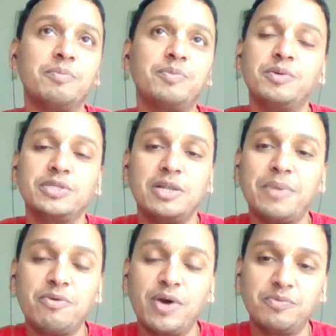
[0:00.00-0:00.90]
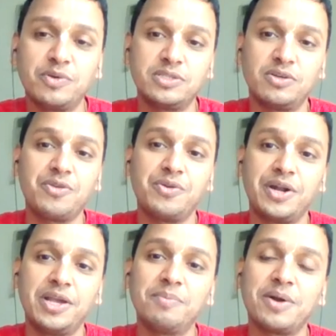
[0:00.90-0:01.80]
previously my wife was not
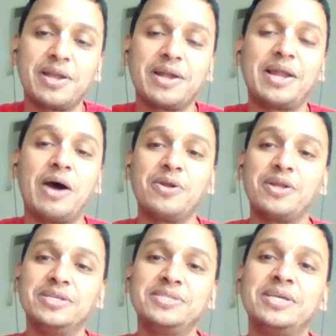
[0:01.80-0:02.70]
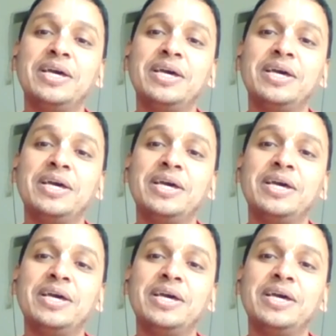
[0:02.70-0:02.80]
reading, but nowadays